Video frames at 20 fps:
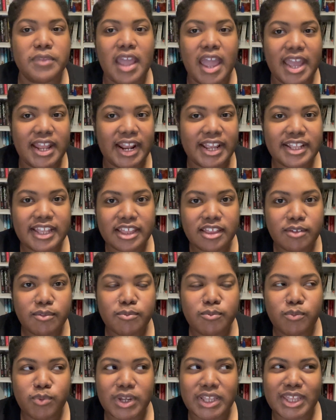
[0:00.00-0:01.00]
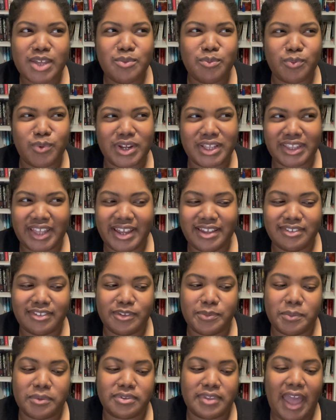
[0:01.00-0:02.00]
And I didn't really realize
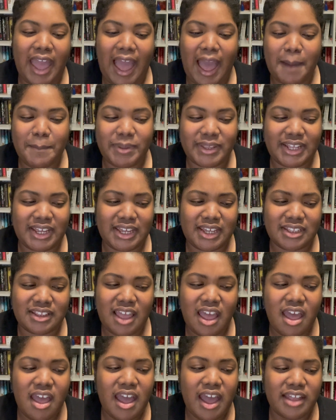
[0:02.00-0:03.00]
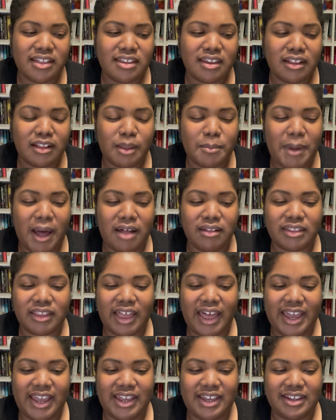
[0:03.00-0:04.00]
this was happening until about
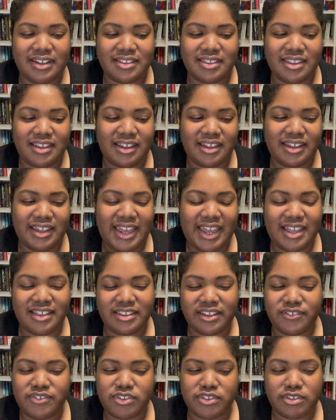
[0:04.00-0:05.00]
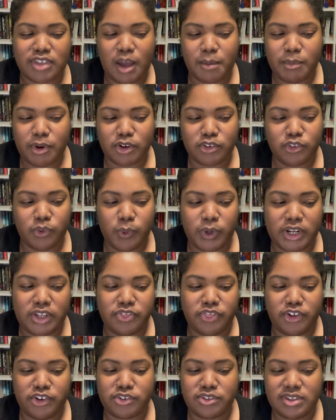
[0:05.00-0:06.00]
like the end of summer
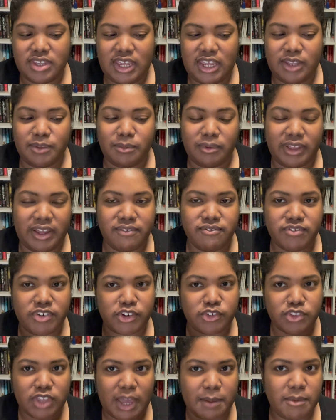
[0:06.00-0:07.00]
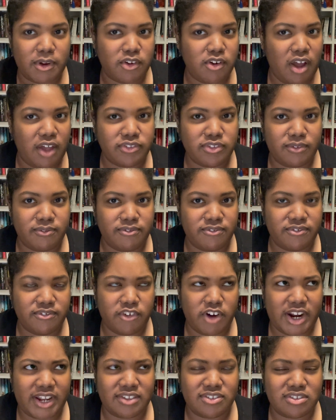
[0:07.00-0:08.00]
2013 when I first came across the
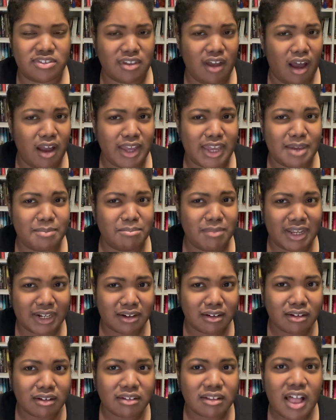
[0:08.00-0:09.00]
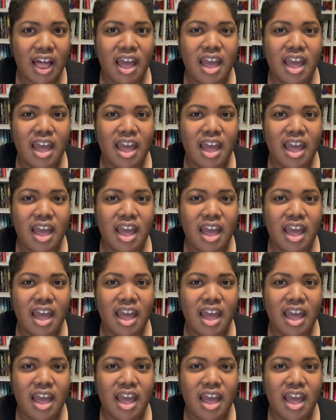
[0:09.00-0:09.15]
phrase soggy middle.